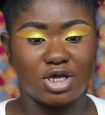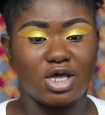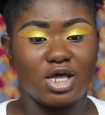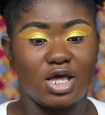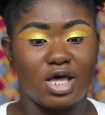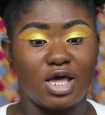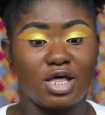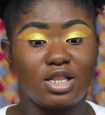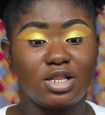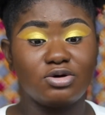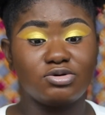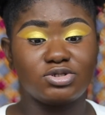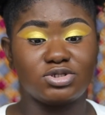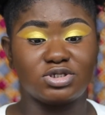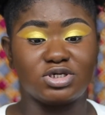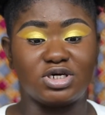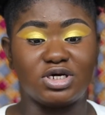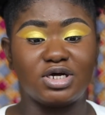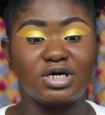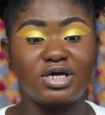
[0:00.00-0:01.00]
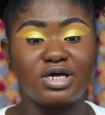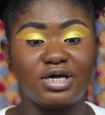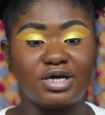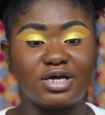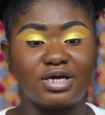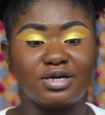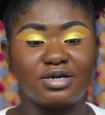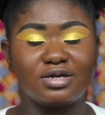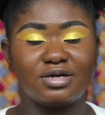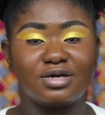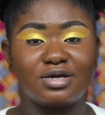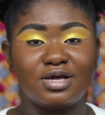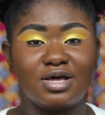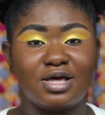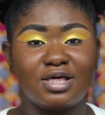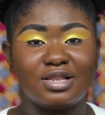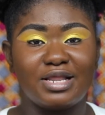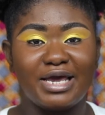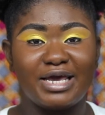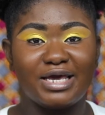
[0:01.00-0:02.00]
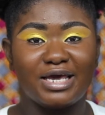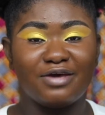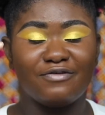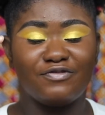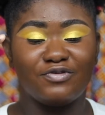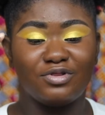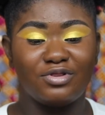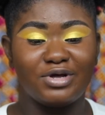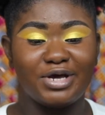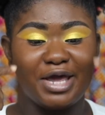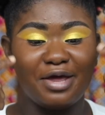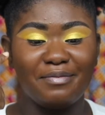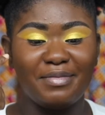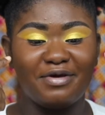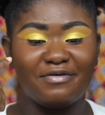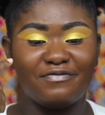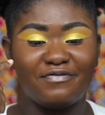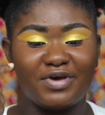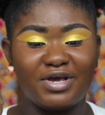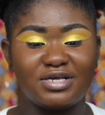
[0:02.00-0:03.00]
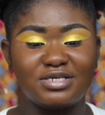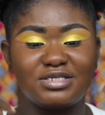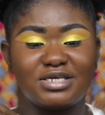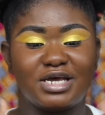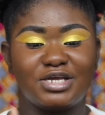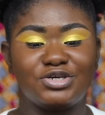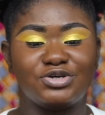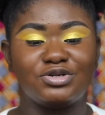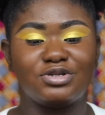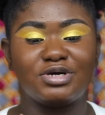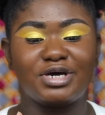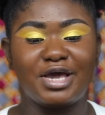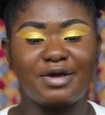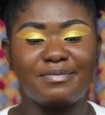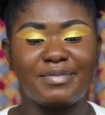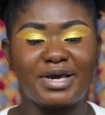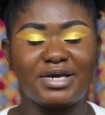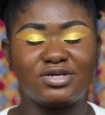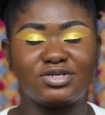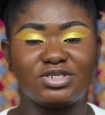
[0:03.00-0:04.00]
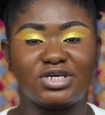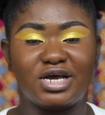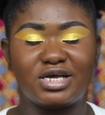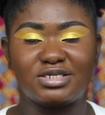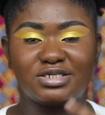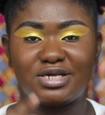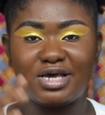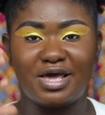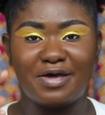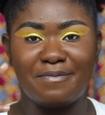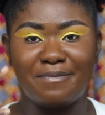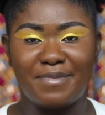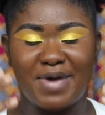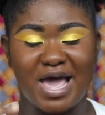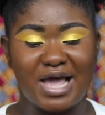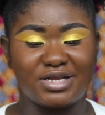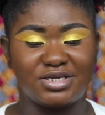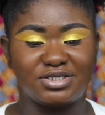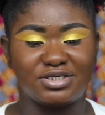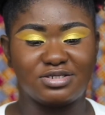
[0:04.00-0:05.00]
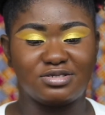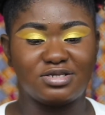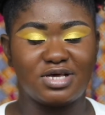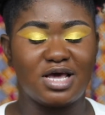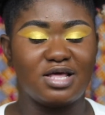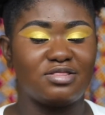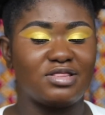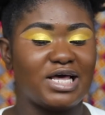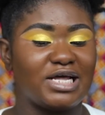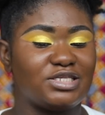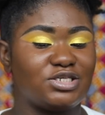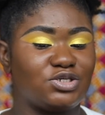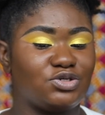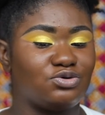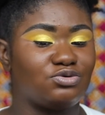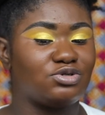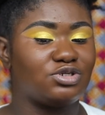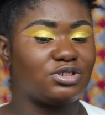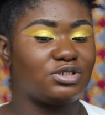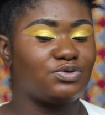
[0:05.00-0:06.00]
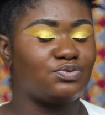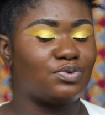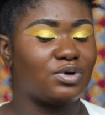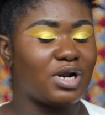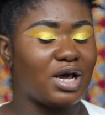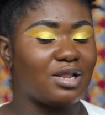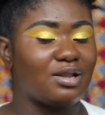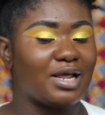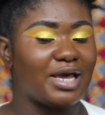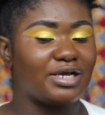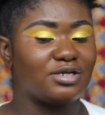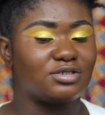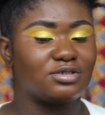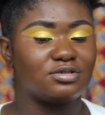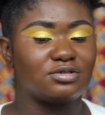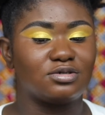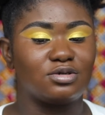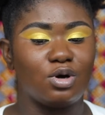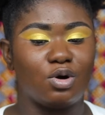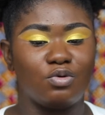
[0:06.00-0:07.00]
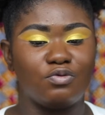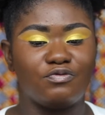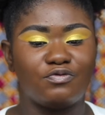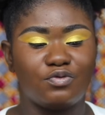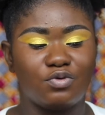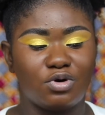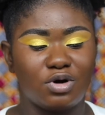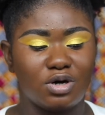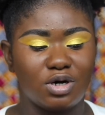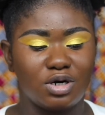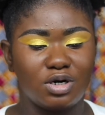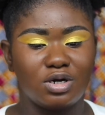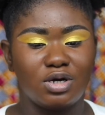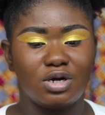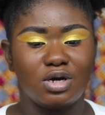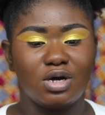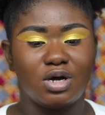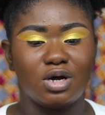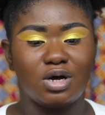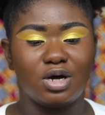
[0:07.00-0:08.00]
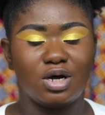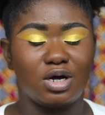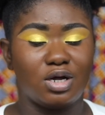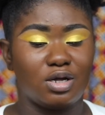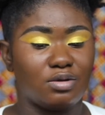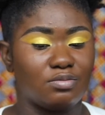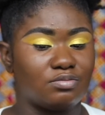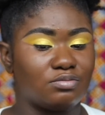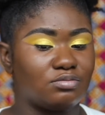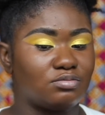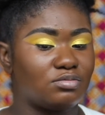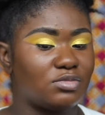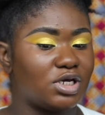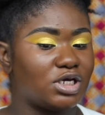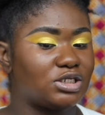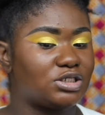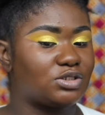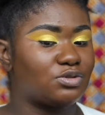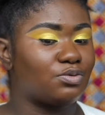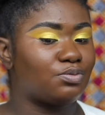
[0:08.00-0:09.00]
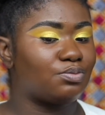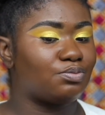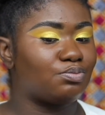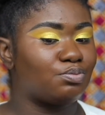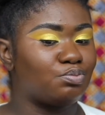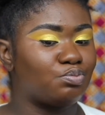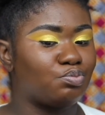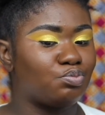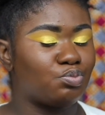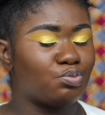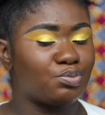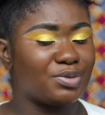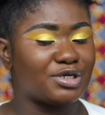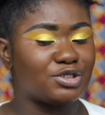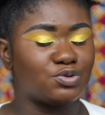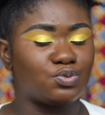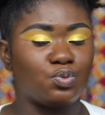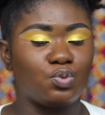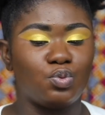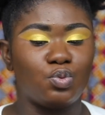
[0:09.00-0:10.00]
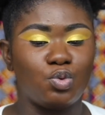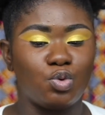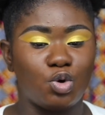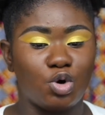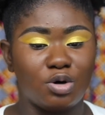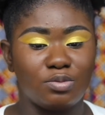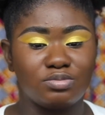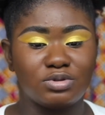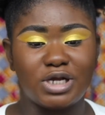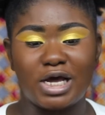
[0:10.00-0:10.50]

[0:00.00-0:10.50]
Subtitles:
It looks good. Like if you look at my face and you look at my chest, it matches, and that's usually what I like to go for. It's warm.